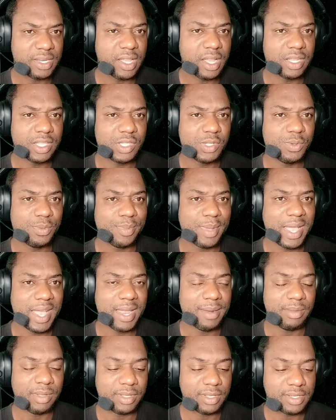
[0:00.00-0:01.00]
not too
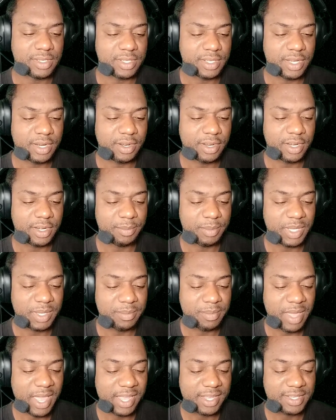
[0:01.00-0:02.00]
bad because they're going to
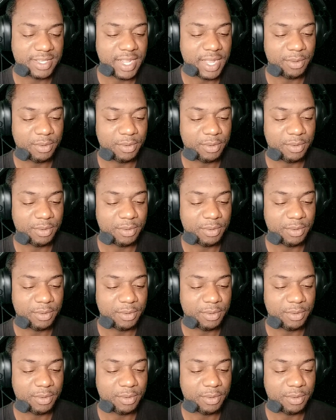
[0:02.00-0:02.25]
be maxed